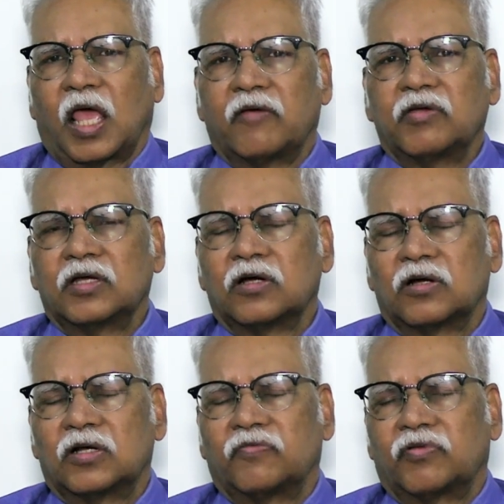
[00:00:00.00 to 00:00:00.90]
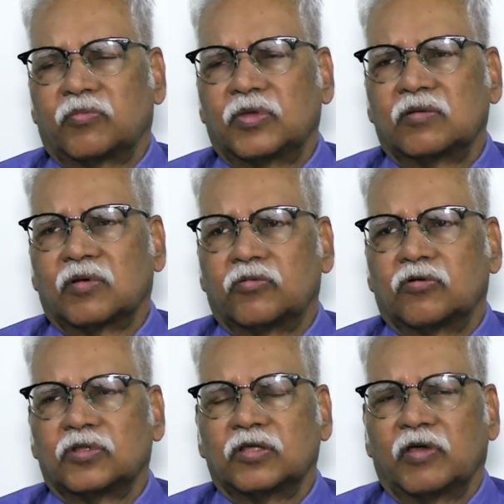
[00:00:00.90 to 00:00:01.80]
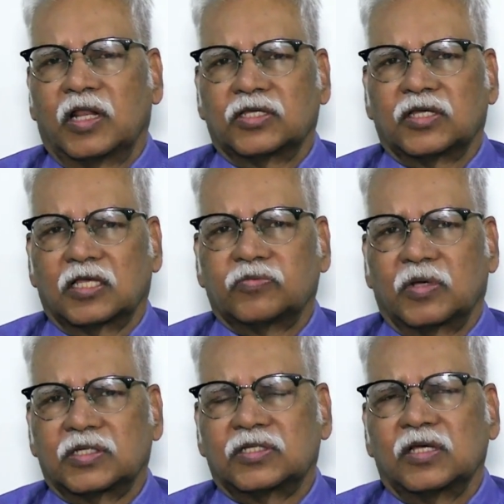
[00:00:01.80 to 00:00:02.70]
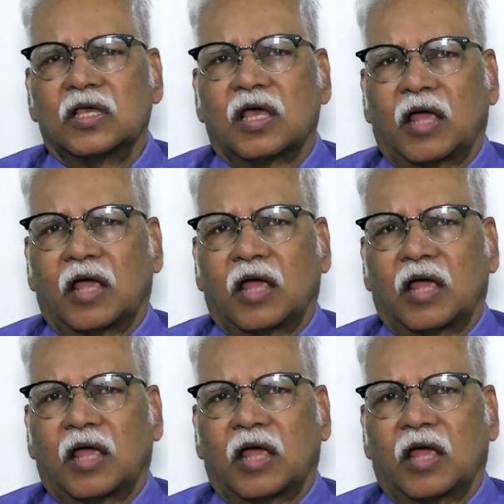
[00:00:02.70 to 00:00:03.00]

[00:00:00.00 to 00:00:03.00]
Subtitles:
Having heard from him about the various aspects,